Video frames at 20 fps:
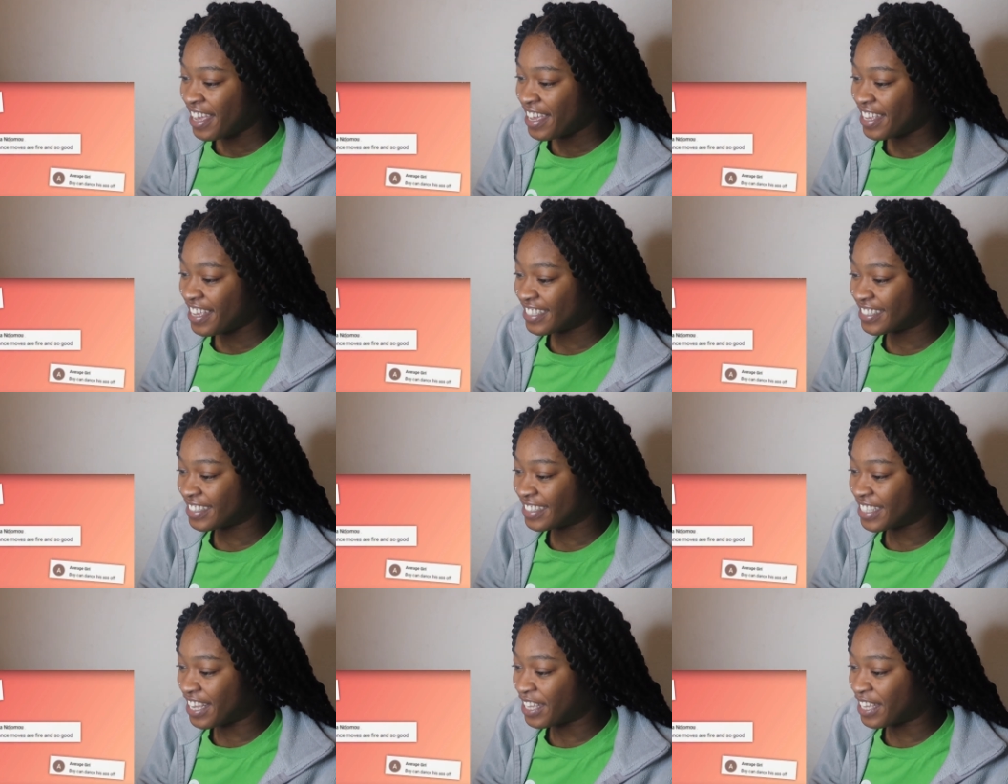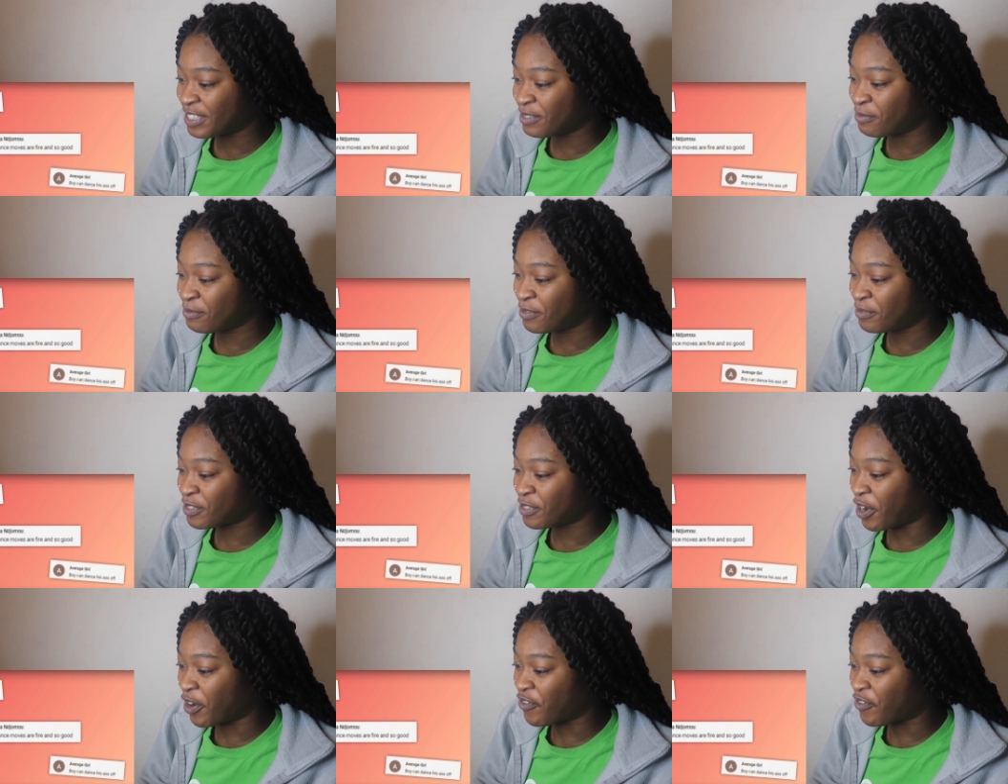His dance
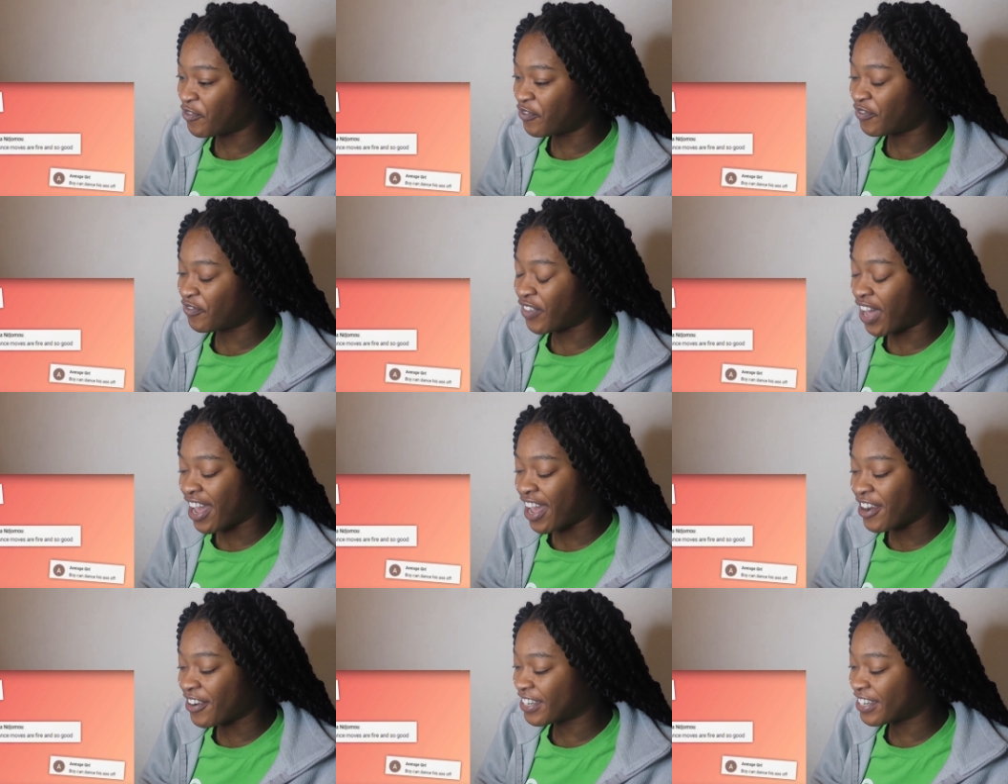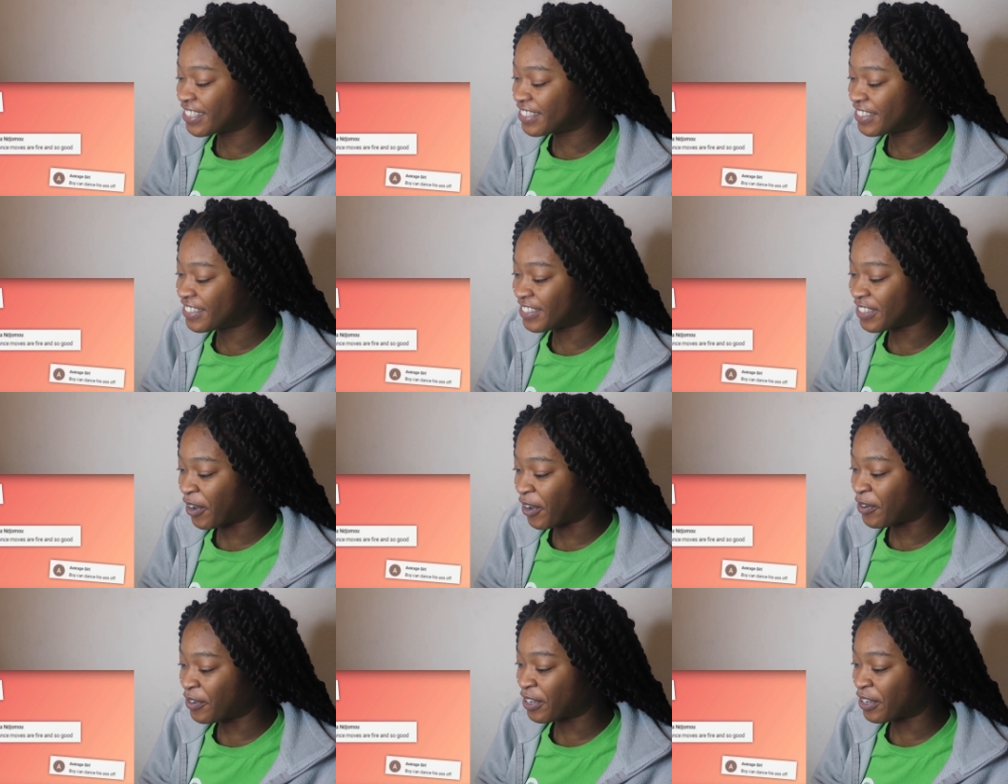moves are fire and
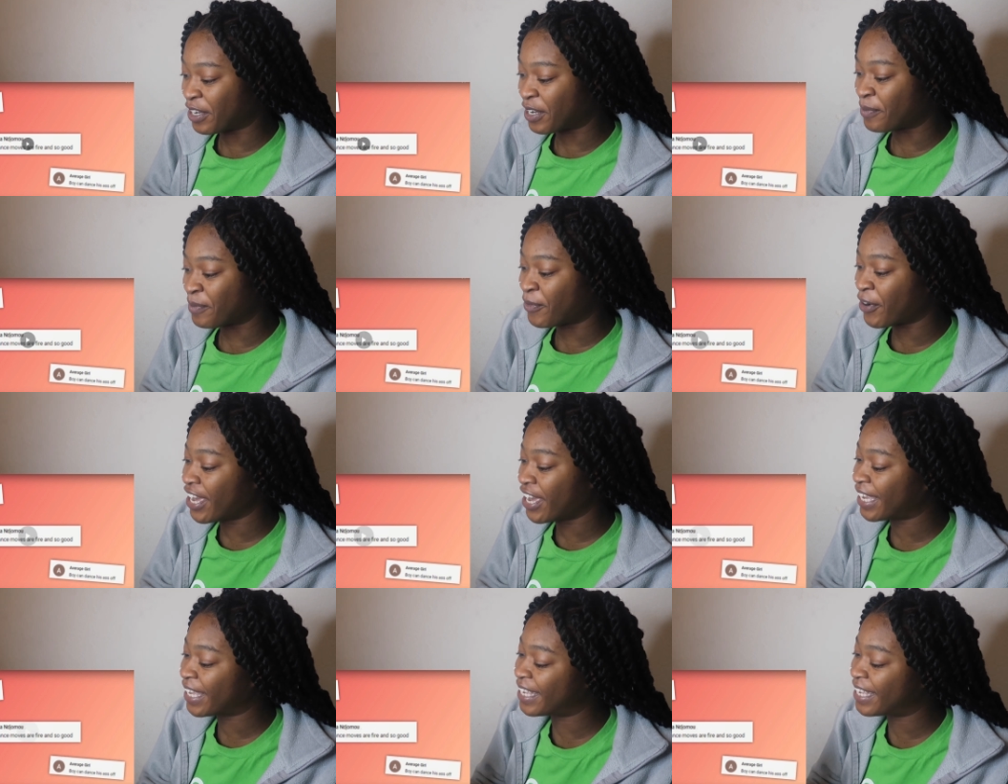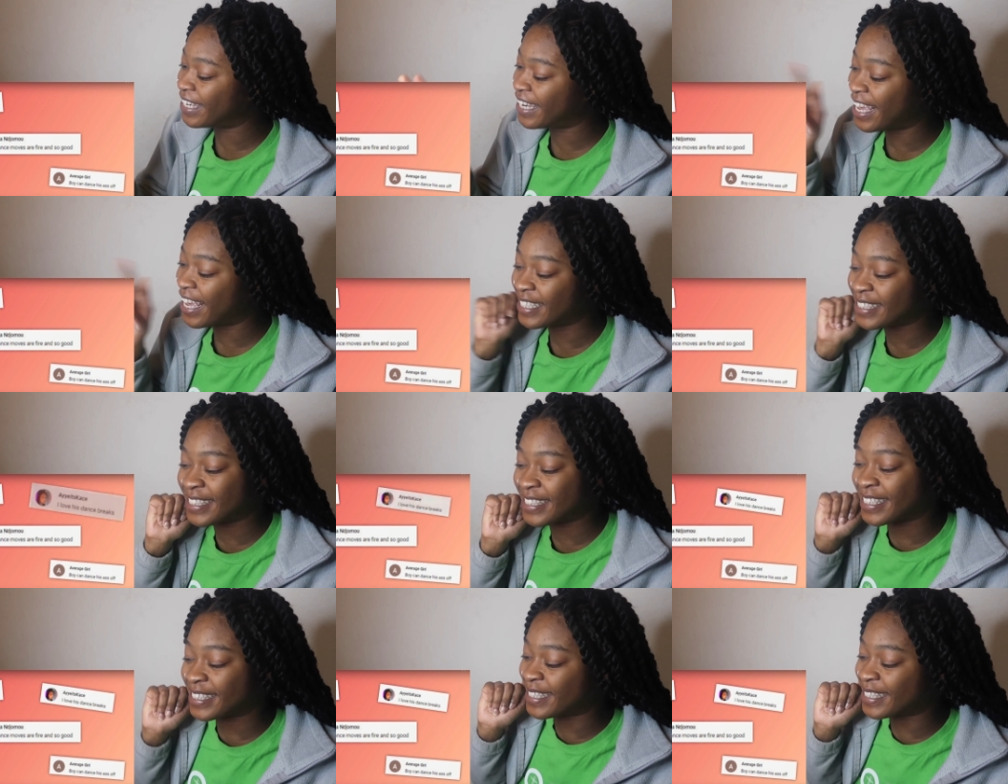so good. Boy can
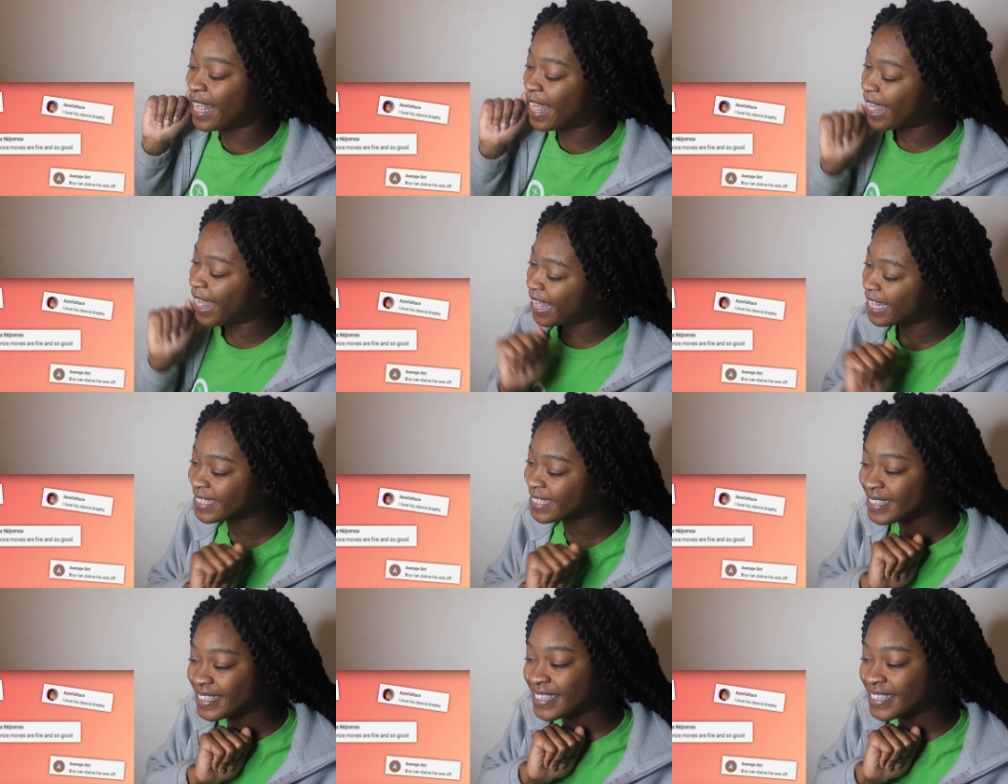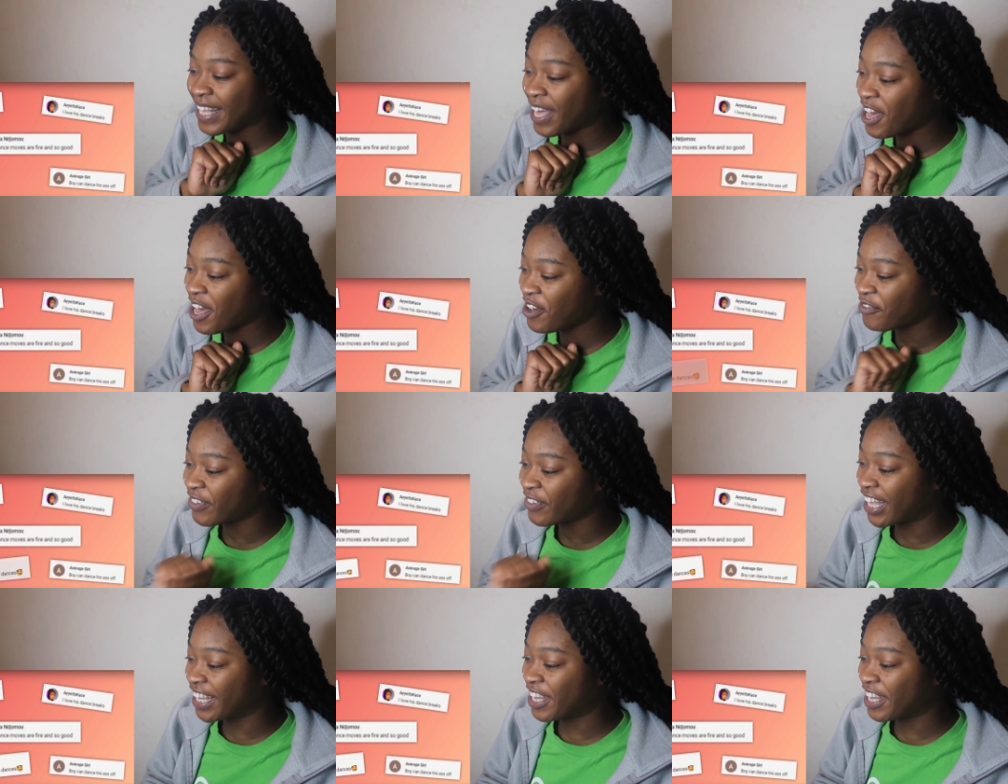dance his ass off.
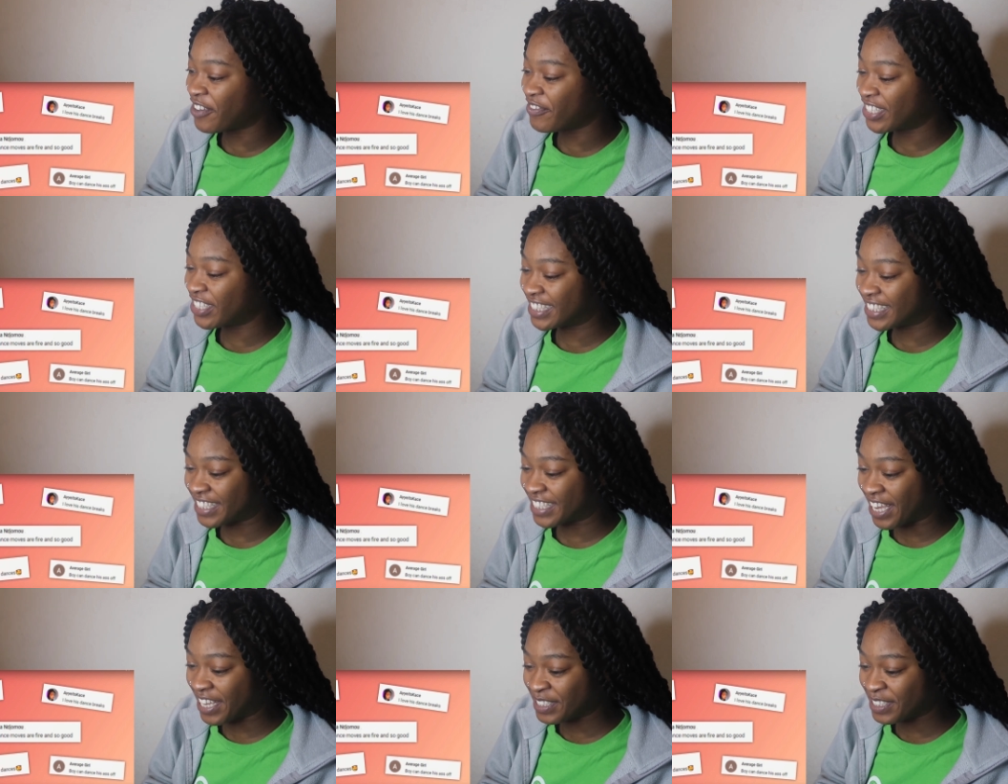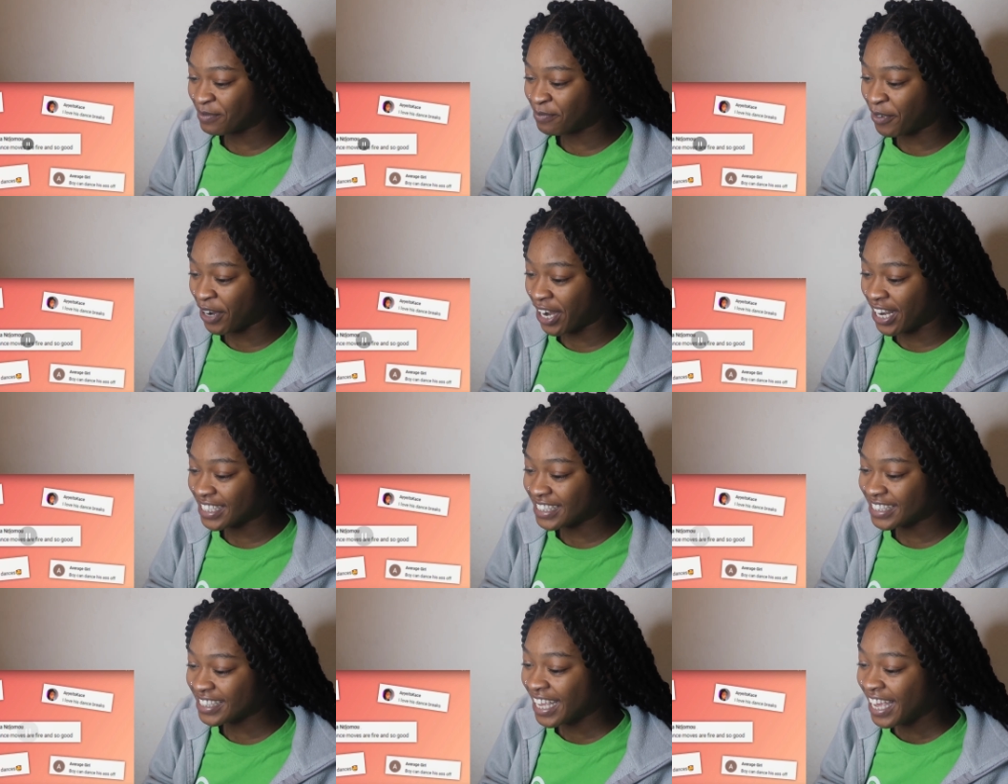I love his dance
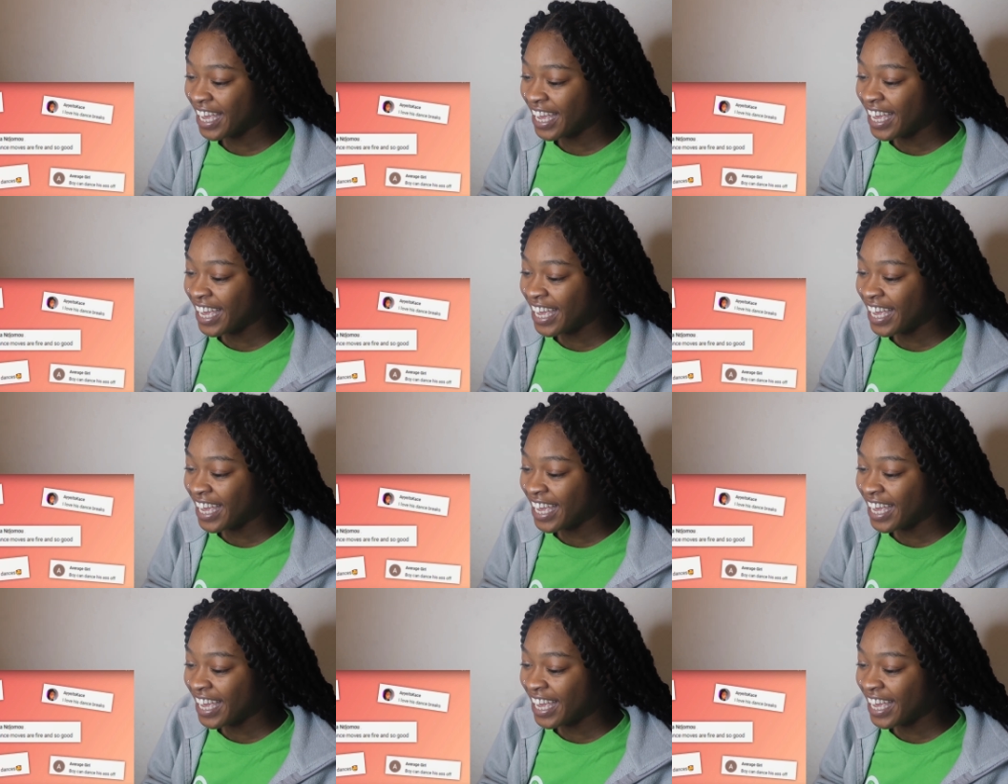breaks.